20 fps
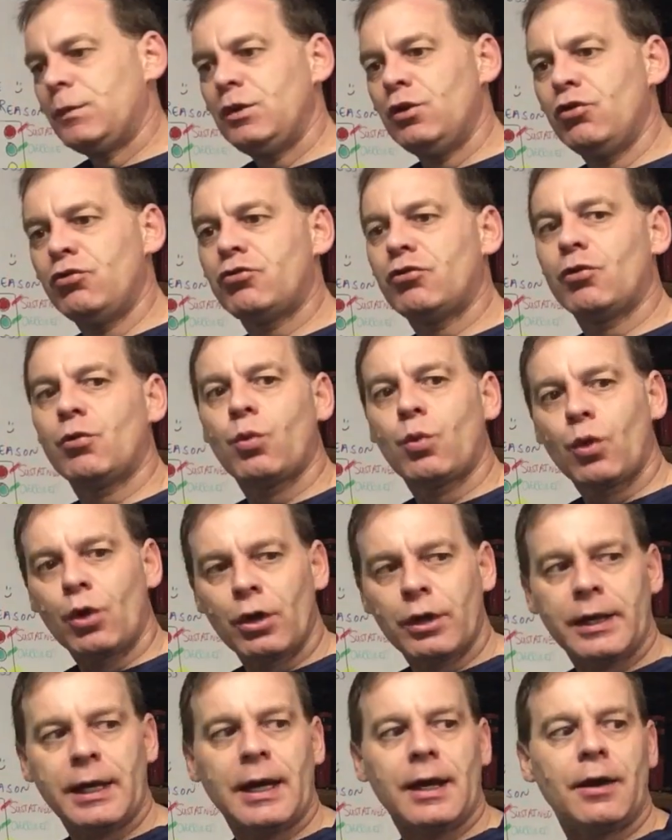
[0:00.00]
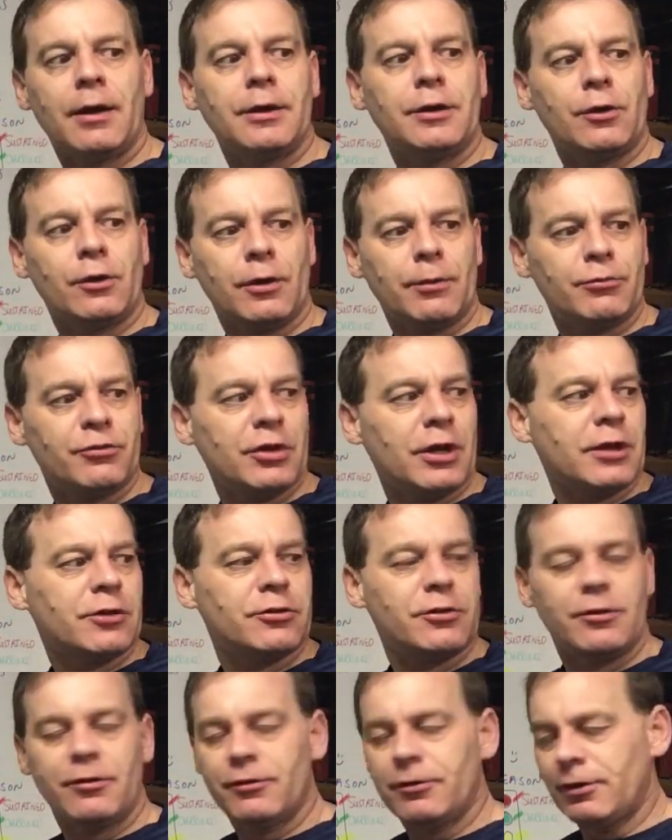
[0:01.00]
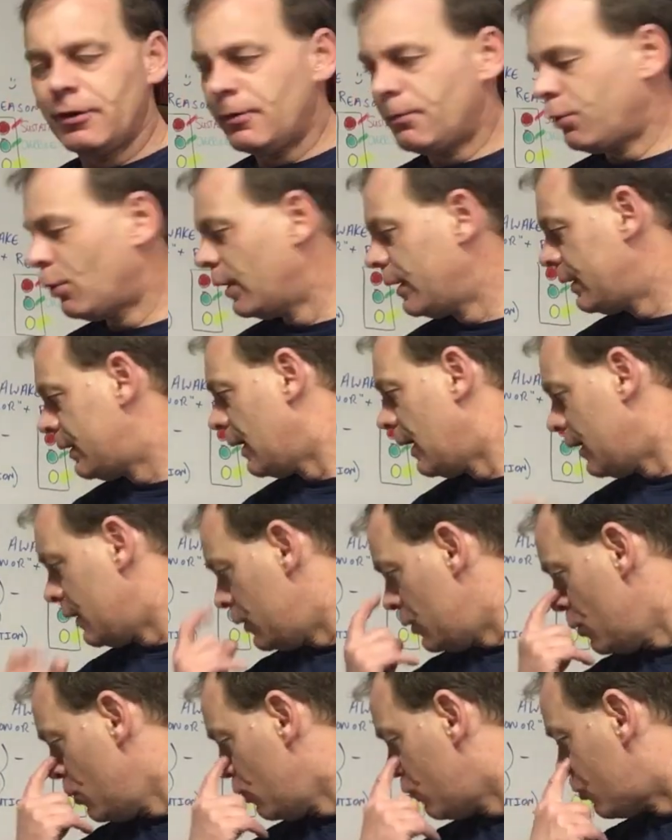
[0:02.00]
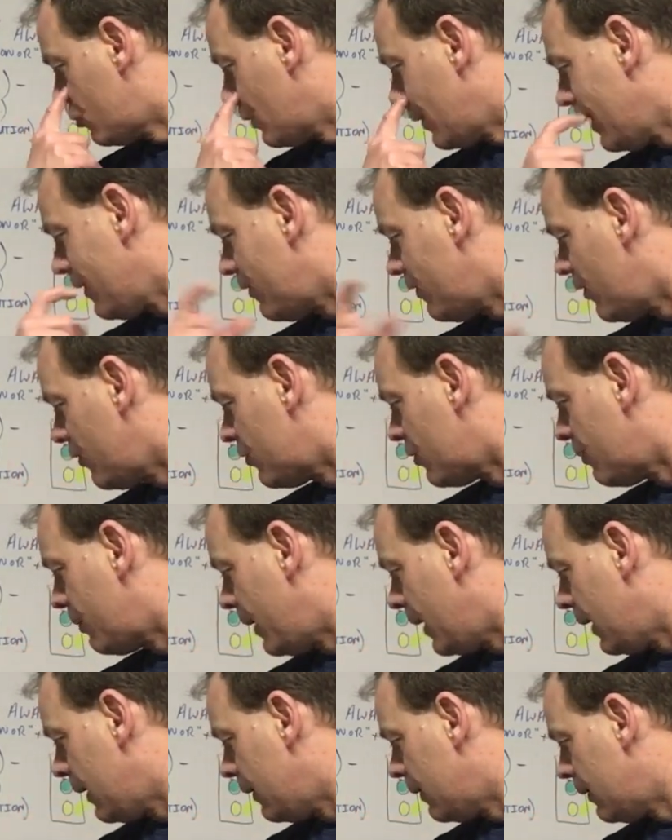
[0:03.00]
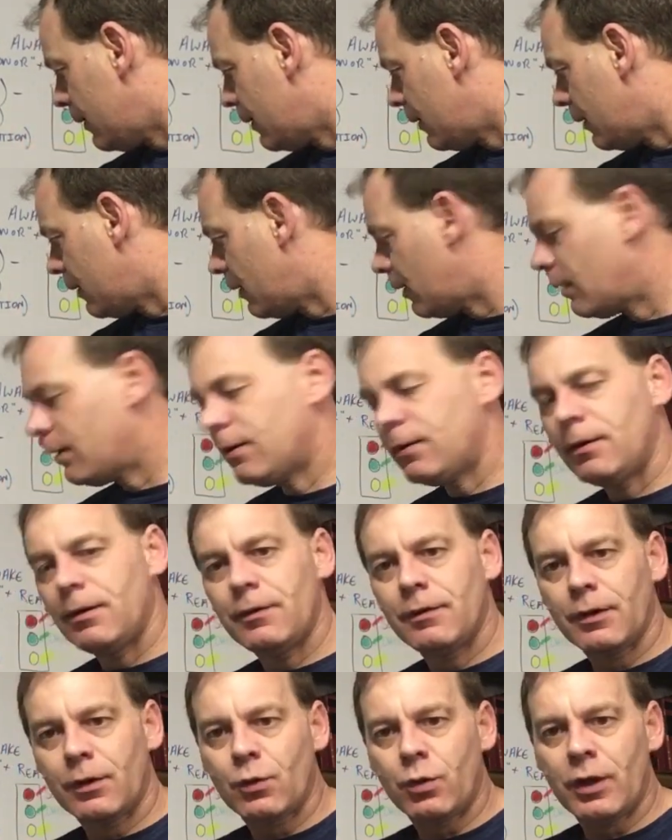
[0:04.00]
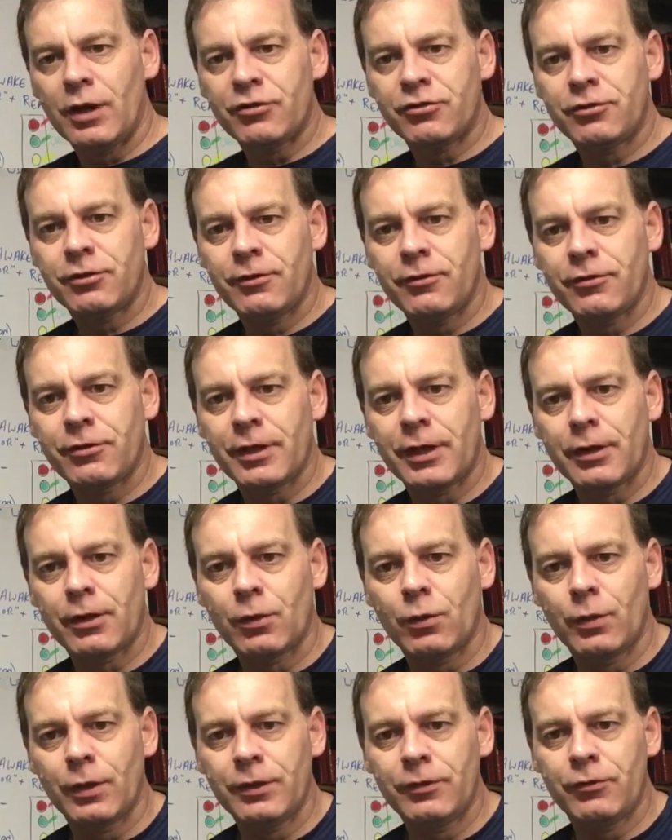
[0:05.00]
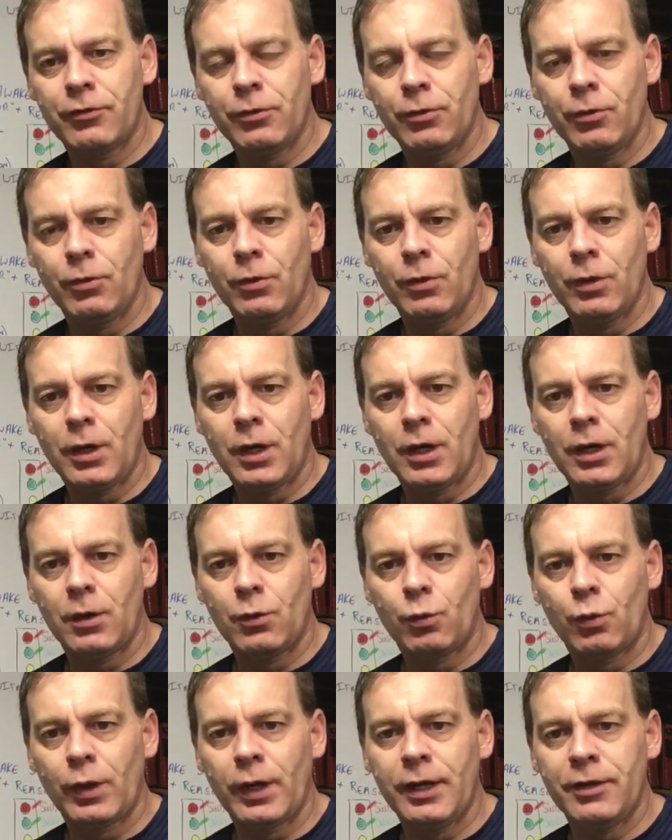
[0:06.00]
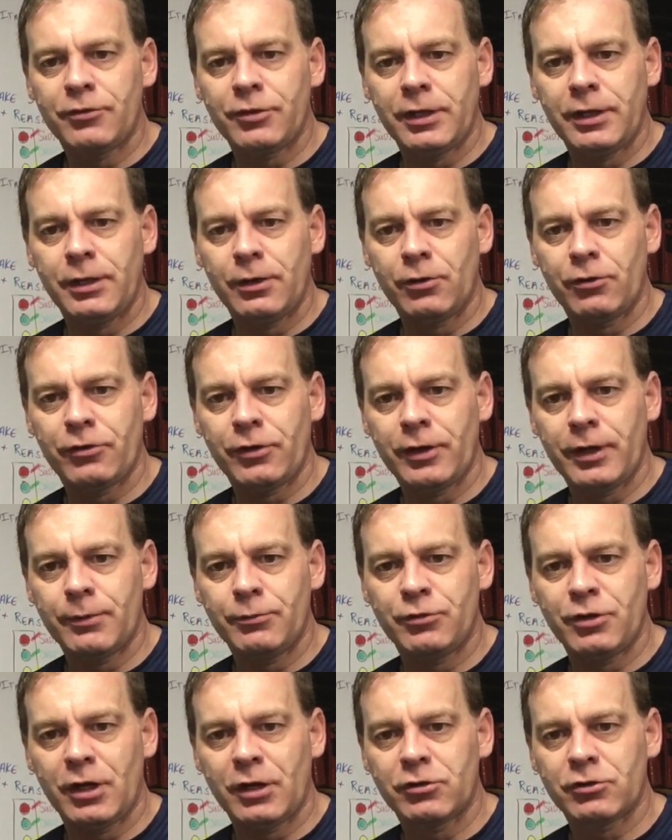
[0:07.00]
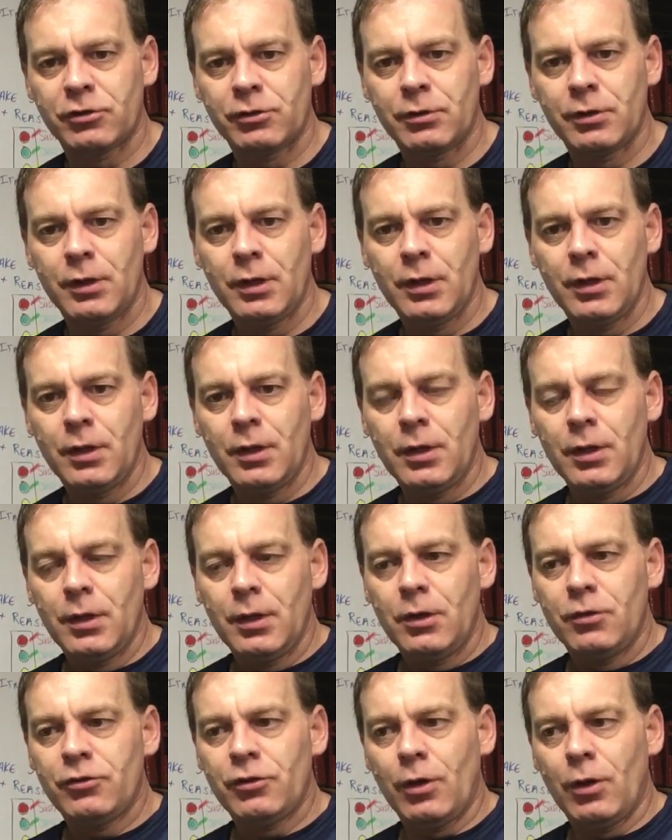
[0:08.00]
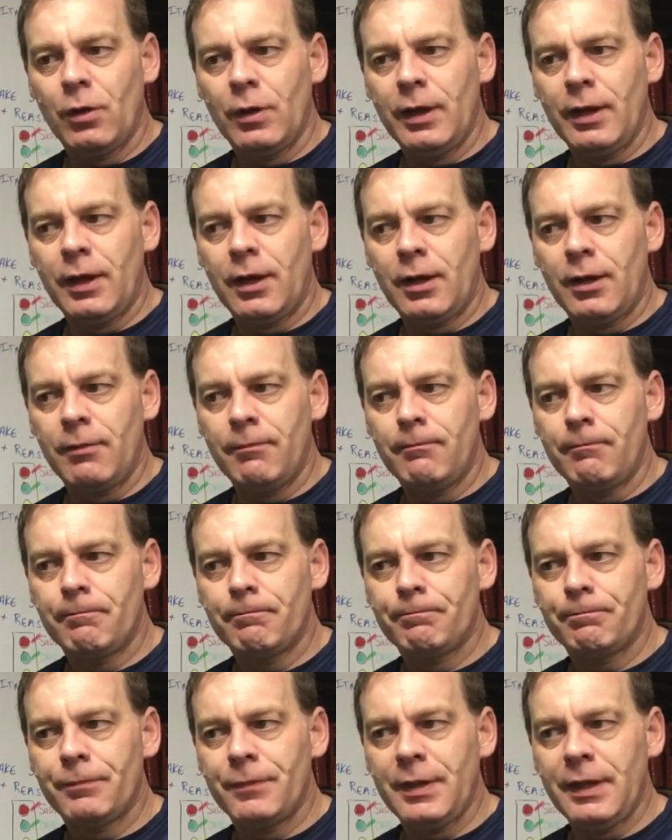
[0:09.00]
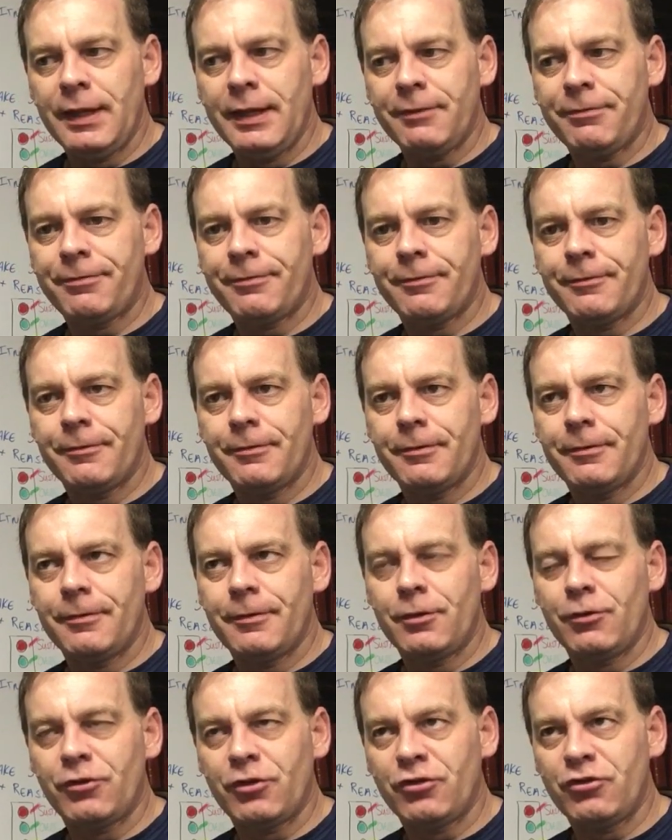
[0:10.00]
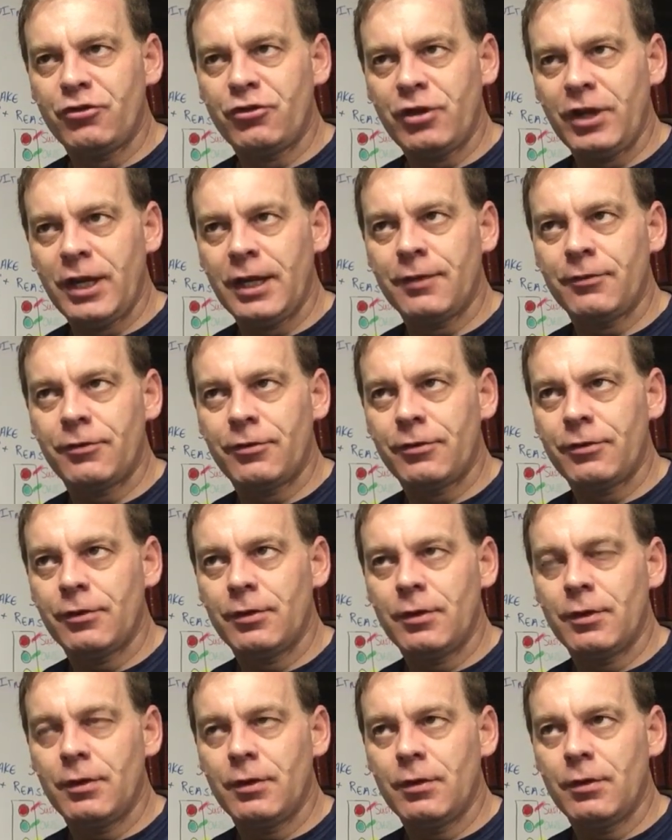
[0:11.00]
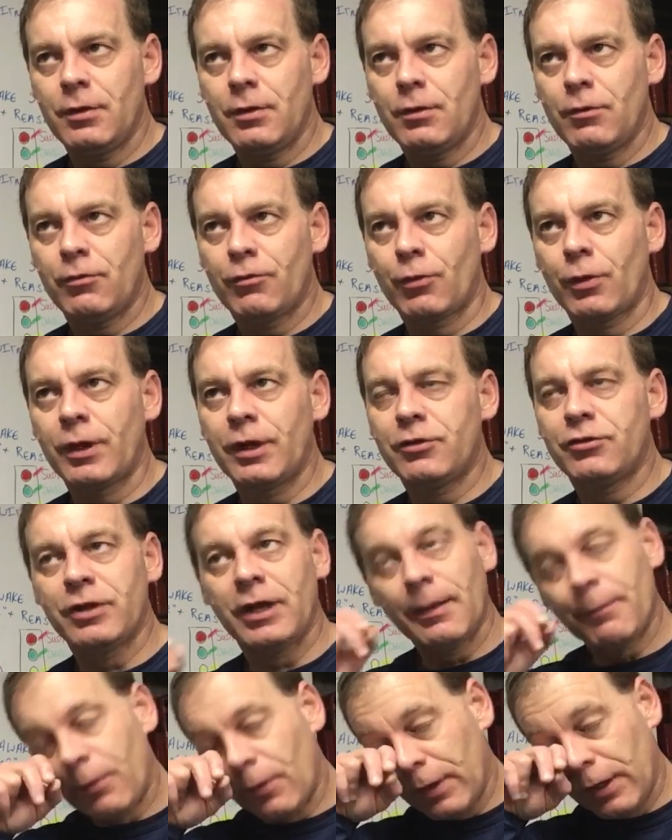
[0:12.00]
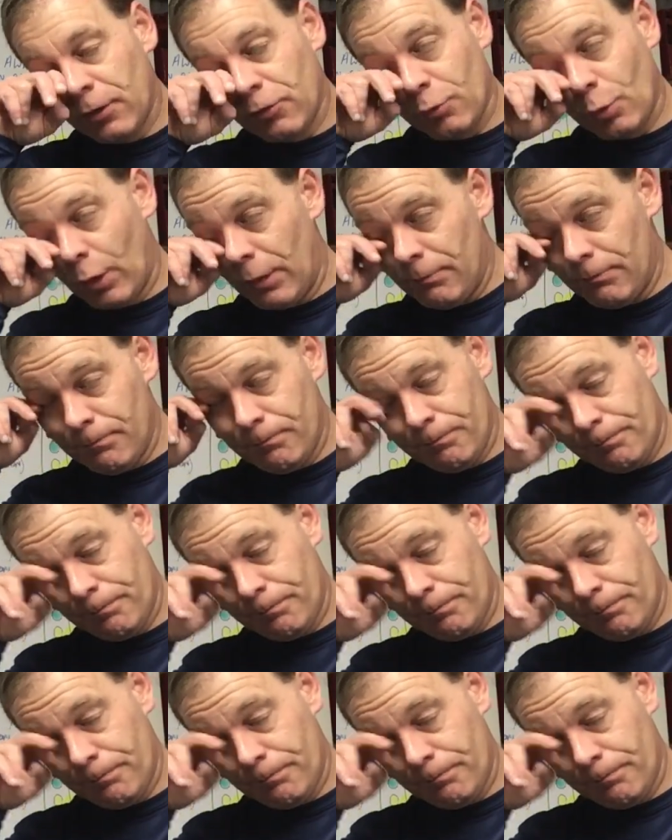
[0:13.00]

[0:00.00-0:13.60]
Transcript: you should work out your objections in the point that you should anticipate the questions that are going to raise a hearsay objection. So if there's a chance, for example, here's one.